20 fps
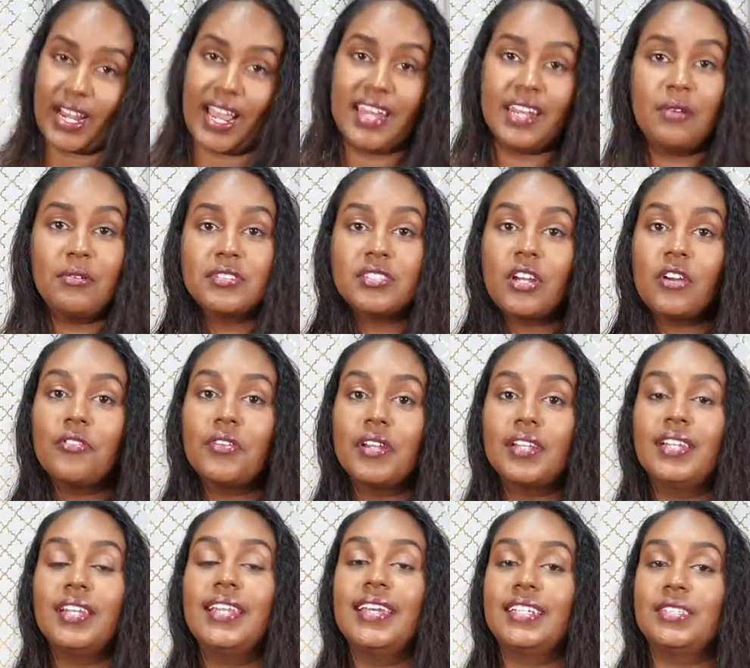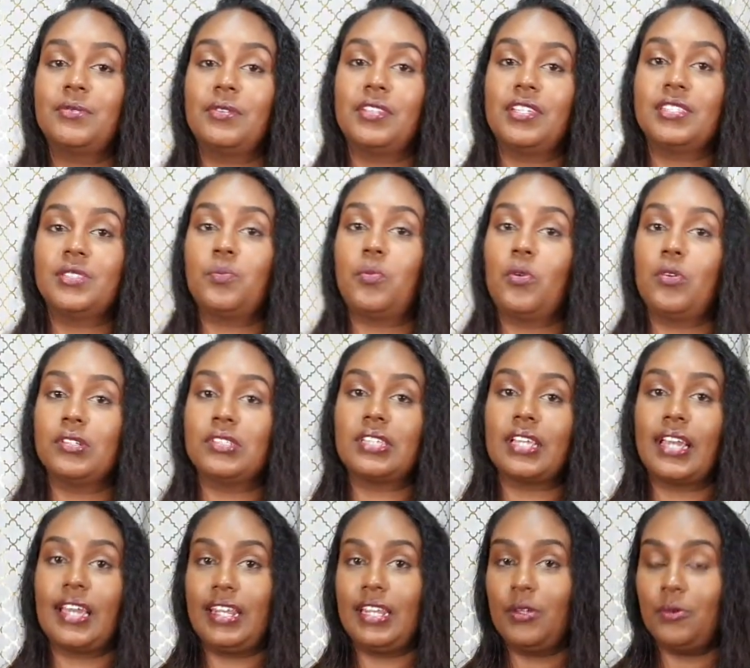And I was already late with this post
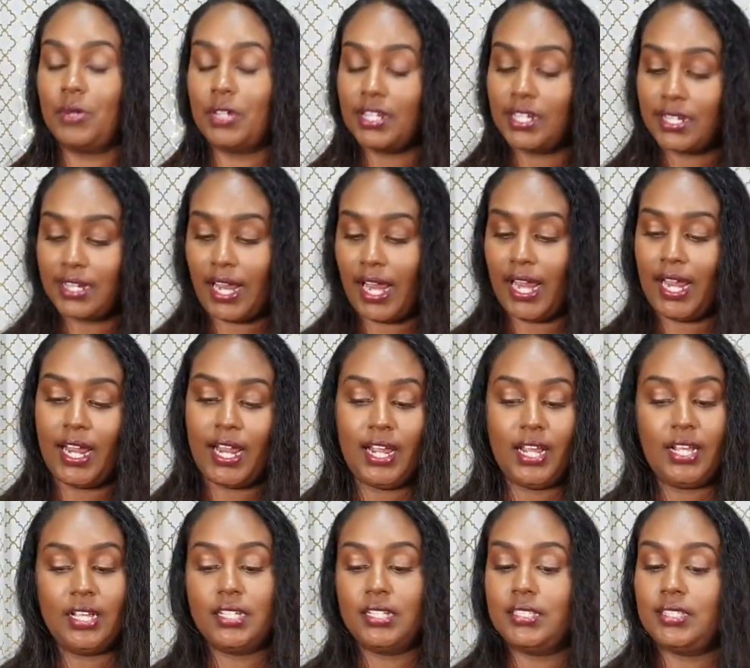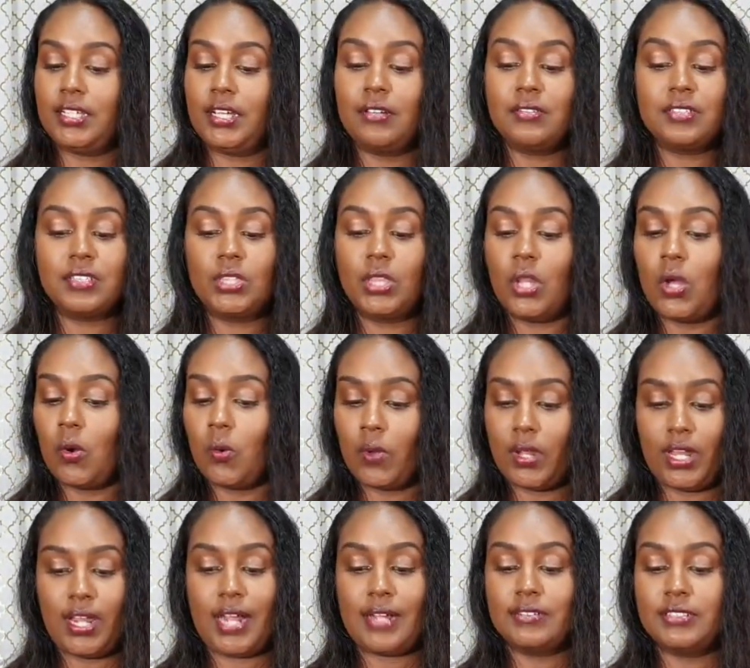anyway. There was no
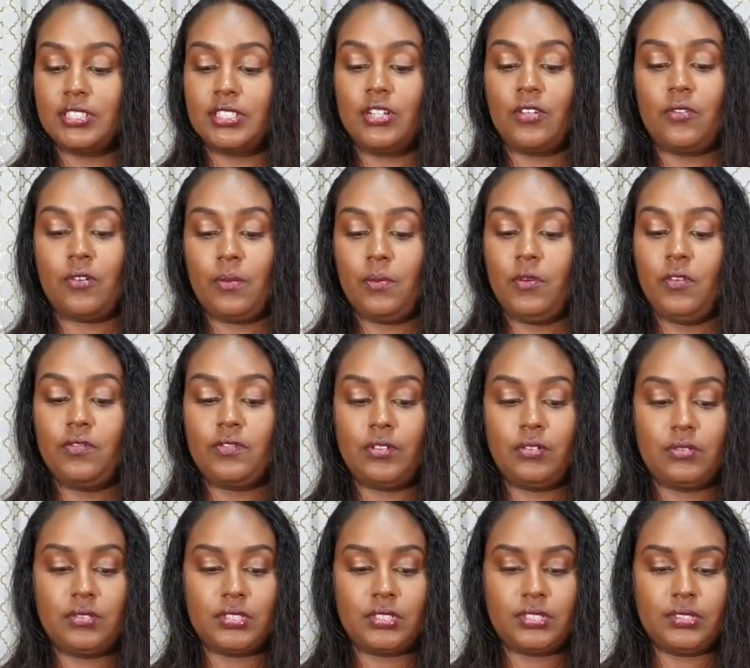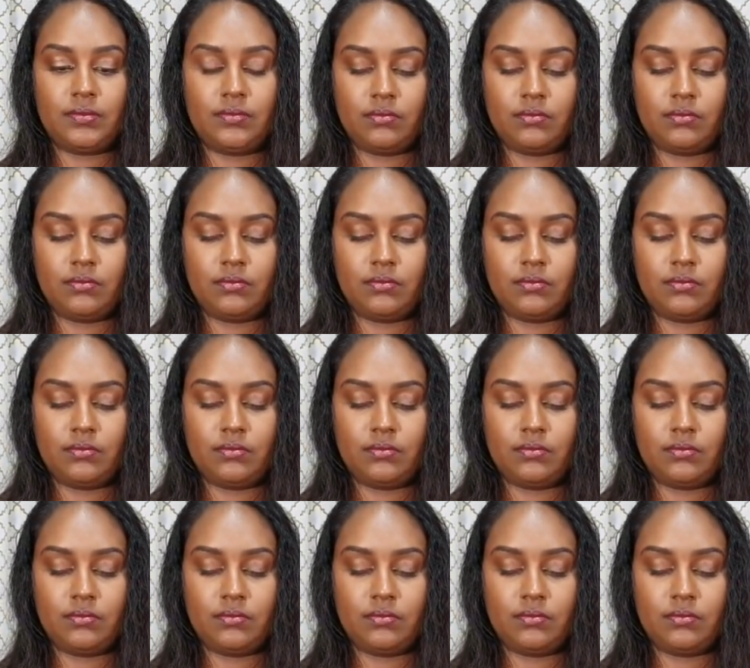way I was gonna remove those.